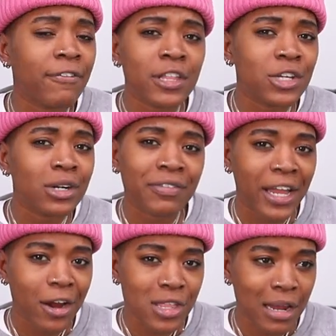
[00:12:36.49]
I feel like you don't even
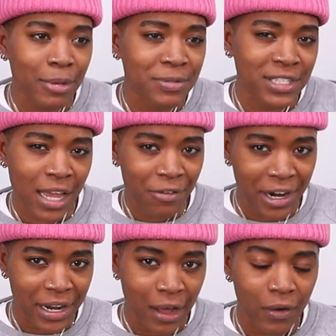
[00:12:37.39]
care that I'm upset
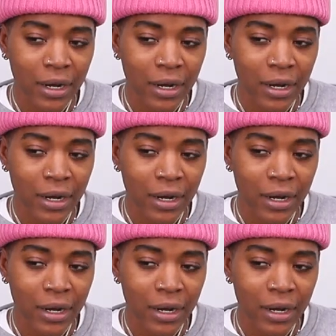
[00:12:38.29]
right now.